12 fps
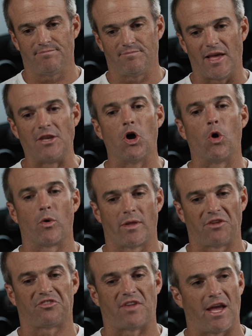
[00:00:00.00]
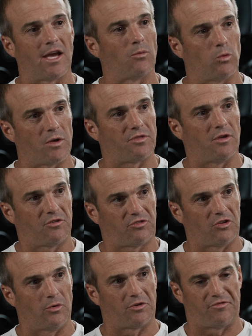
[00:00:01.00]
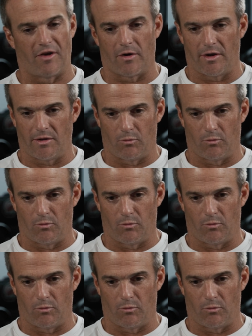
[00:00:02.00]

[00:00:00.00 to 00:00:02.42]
they know where they stand with us. So it's very,